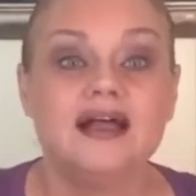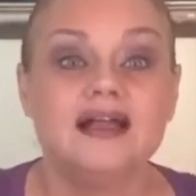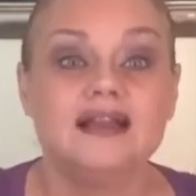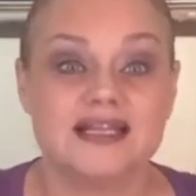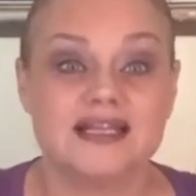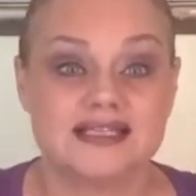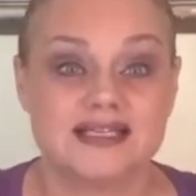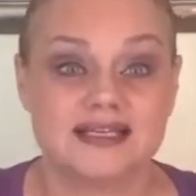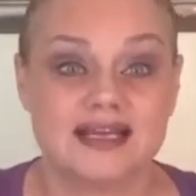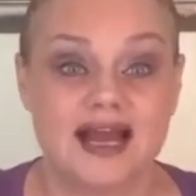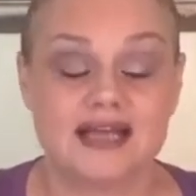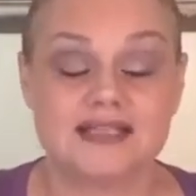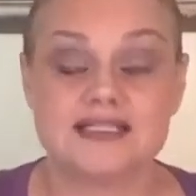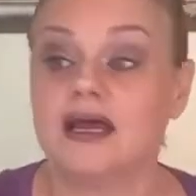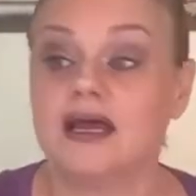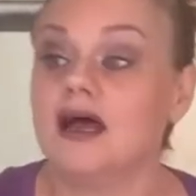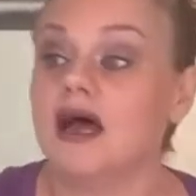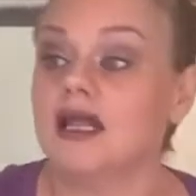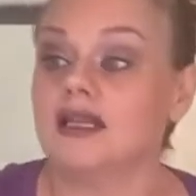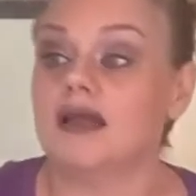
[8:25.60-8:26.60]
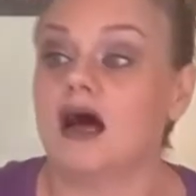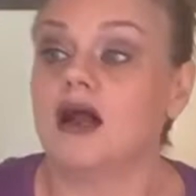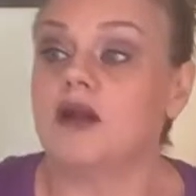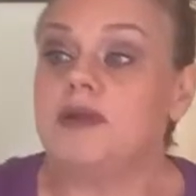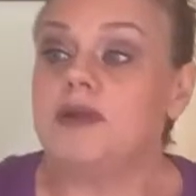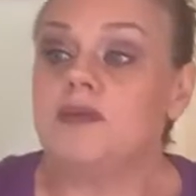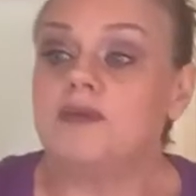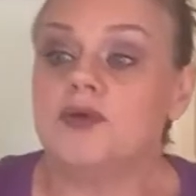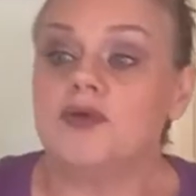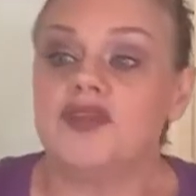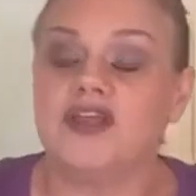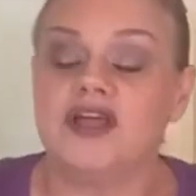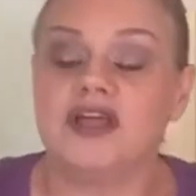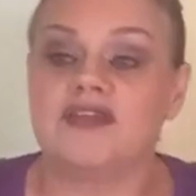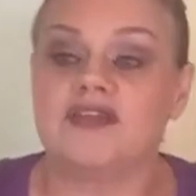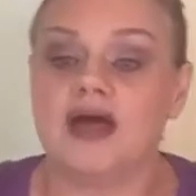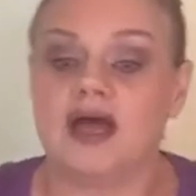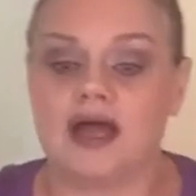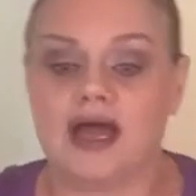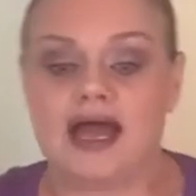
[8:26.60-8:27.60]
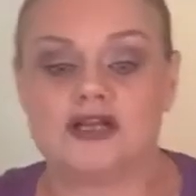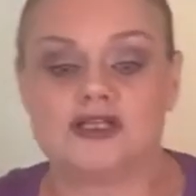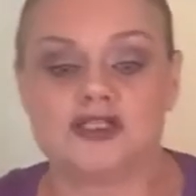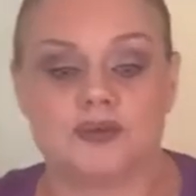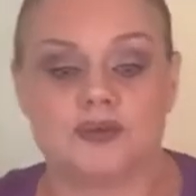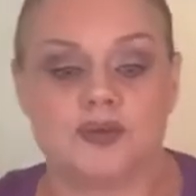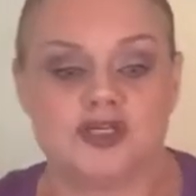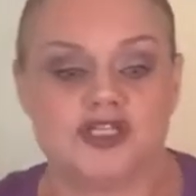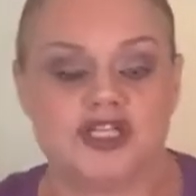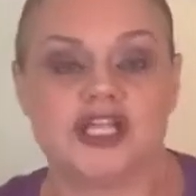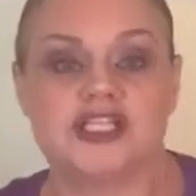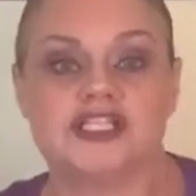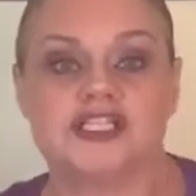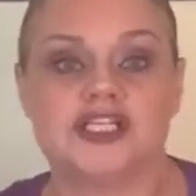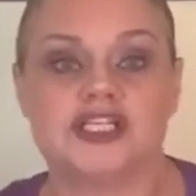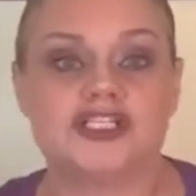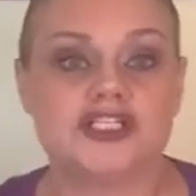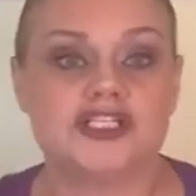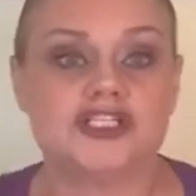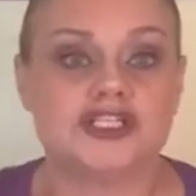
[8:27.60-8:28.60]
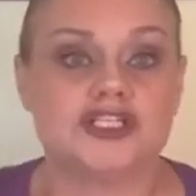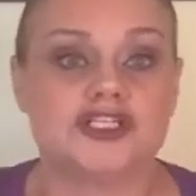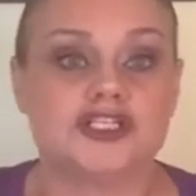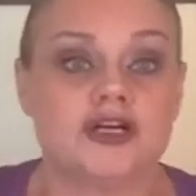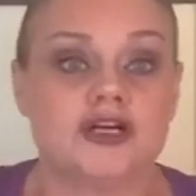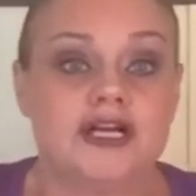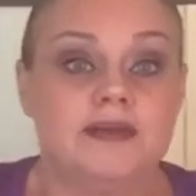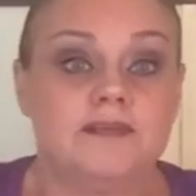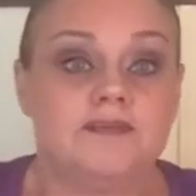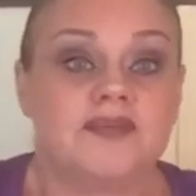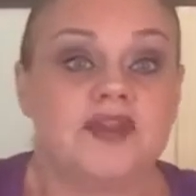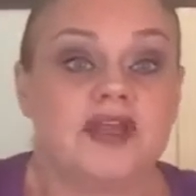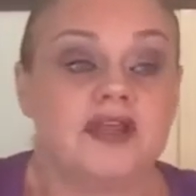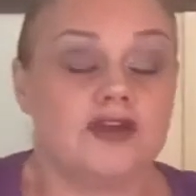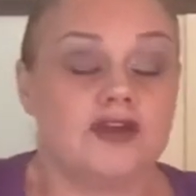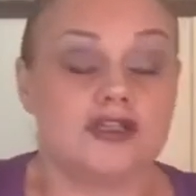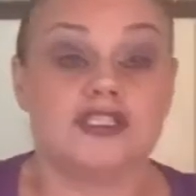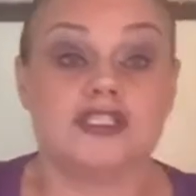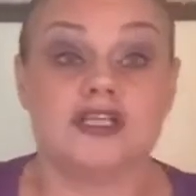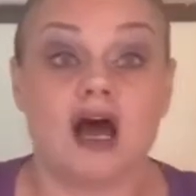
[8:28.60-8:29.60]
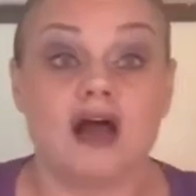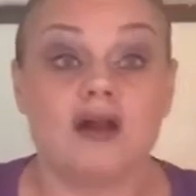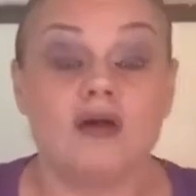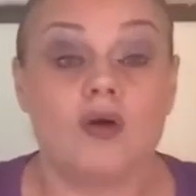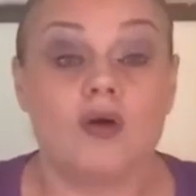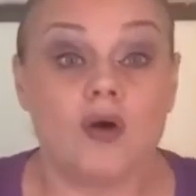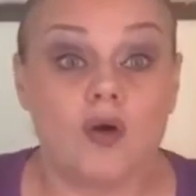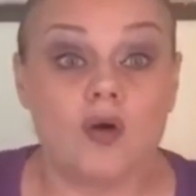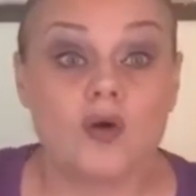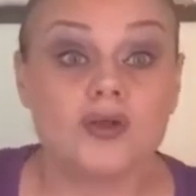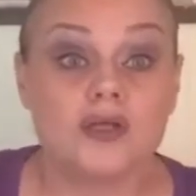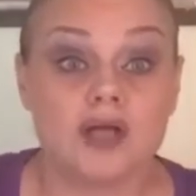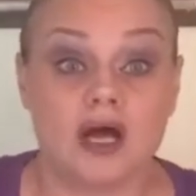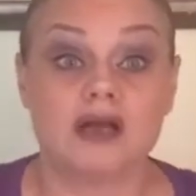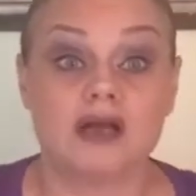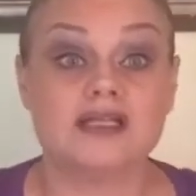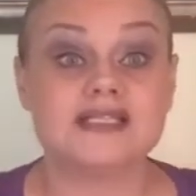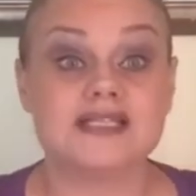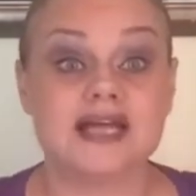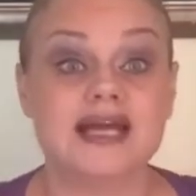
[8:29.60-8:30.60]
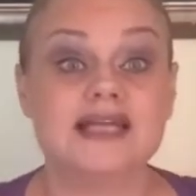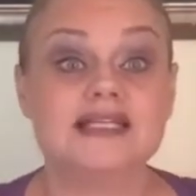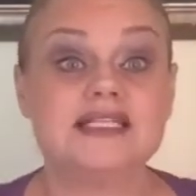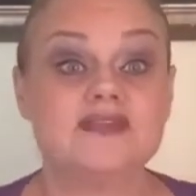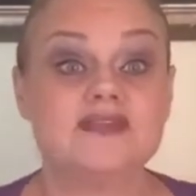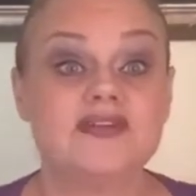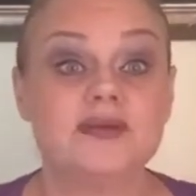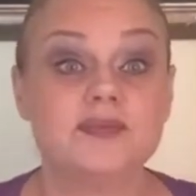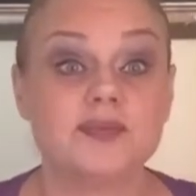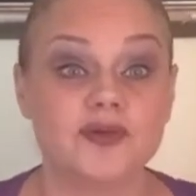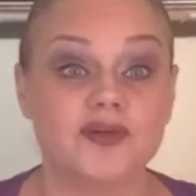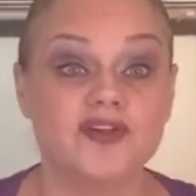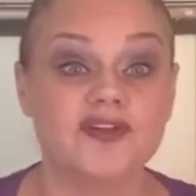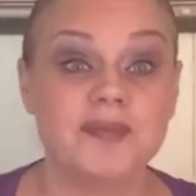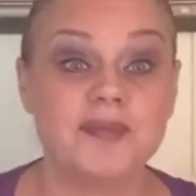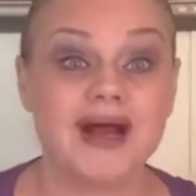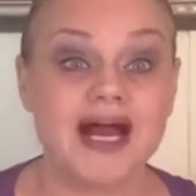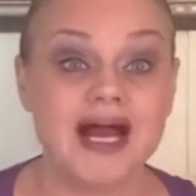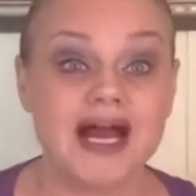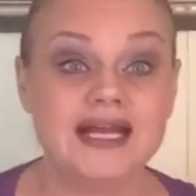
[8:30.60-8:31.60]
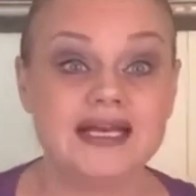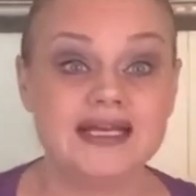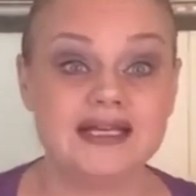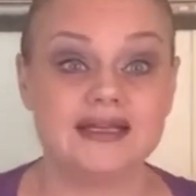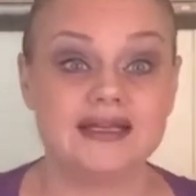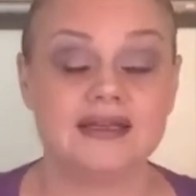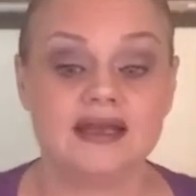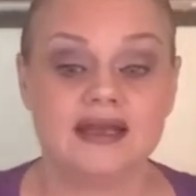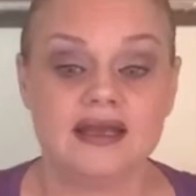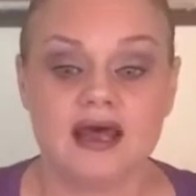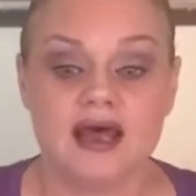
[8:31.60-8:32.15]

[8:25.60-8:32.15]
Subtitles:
Listen, guys, a lot of people think that astral projection is just a dream. There's not a whole lot of scientific proof behind it.